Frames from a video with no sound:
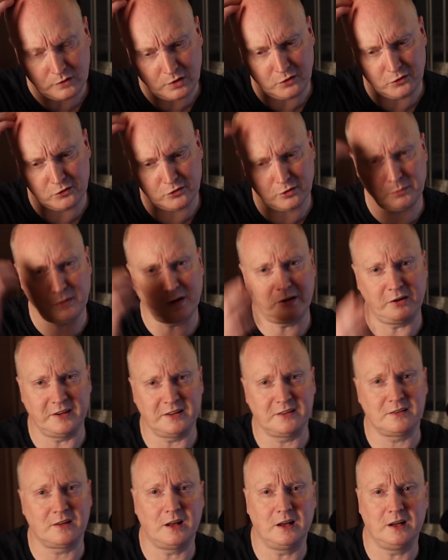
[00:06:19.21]
Some are
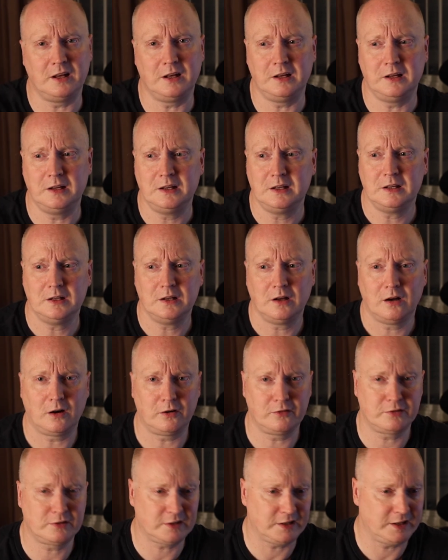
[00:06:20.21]
in
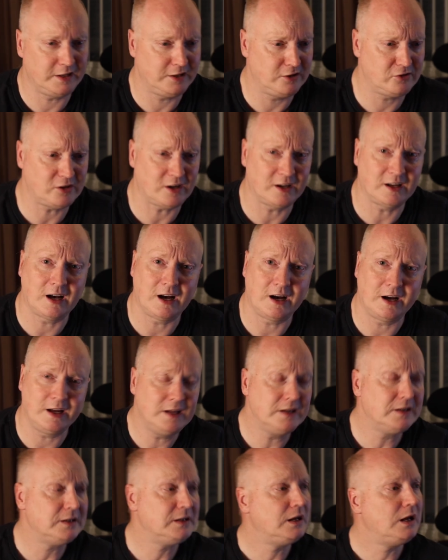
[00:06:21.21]
obviously Shanghai.
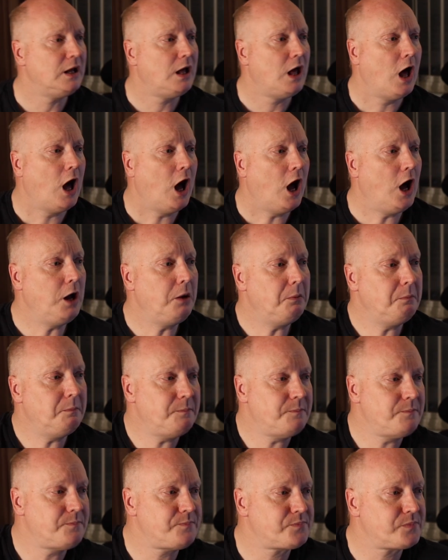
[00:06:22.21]

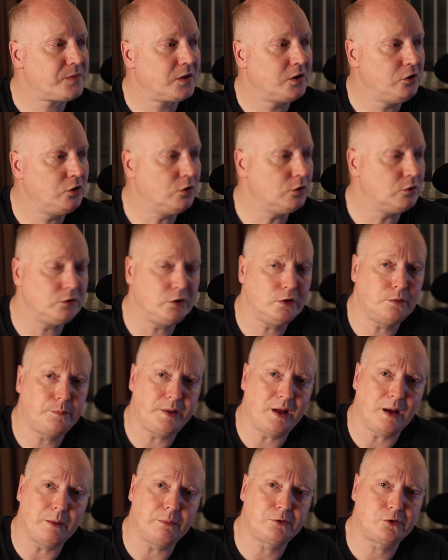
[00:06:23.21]
You'll
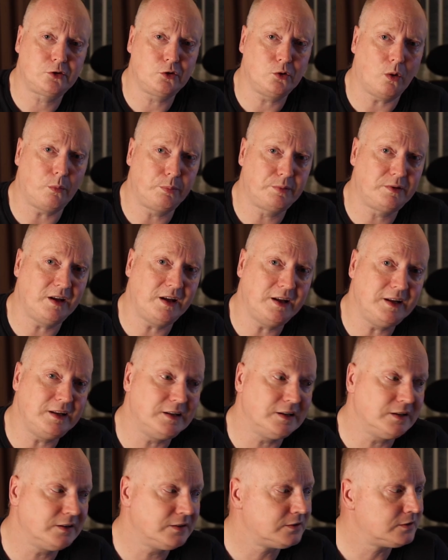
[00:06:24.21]
be able to
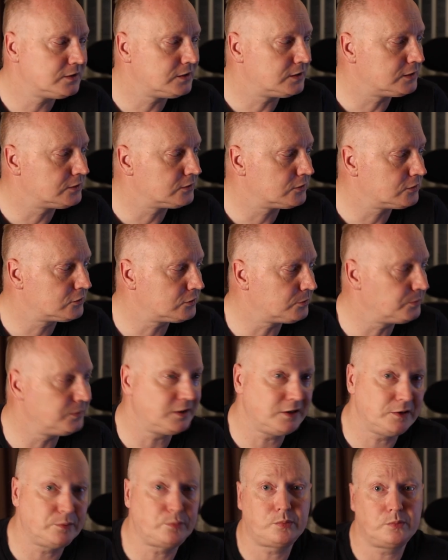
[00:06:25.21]
obtain some of
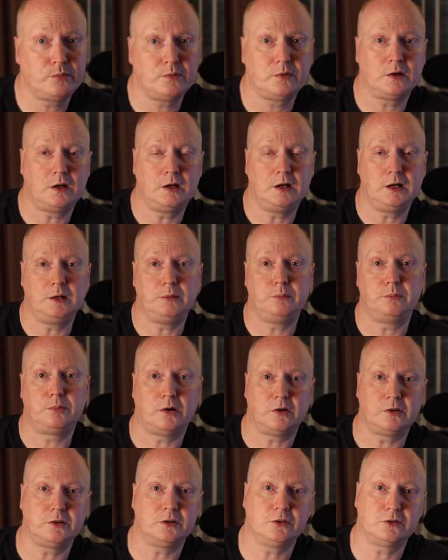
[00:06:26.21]
these
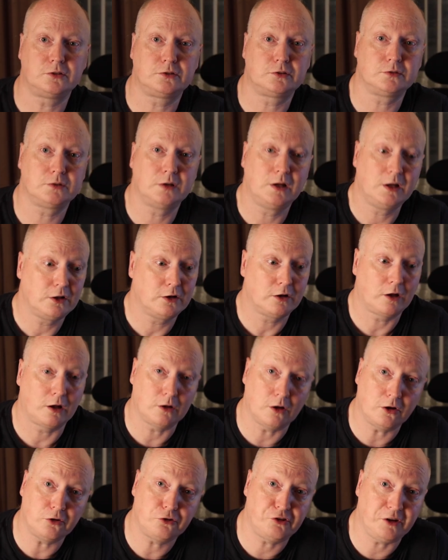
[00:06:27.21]
products a
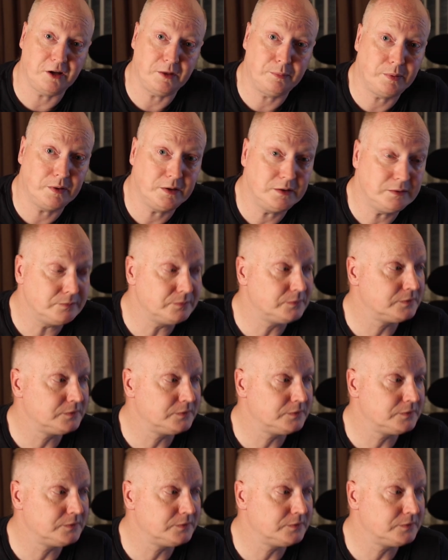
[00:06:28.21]
lot cheaper.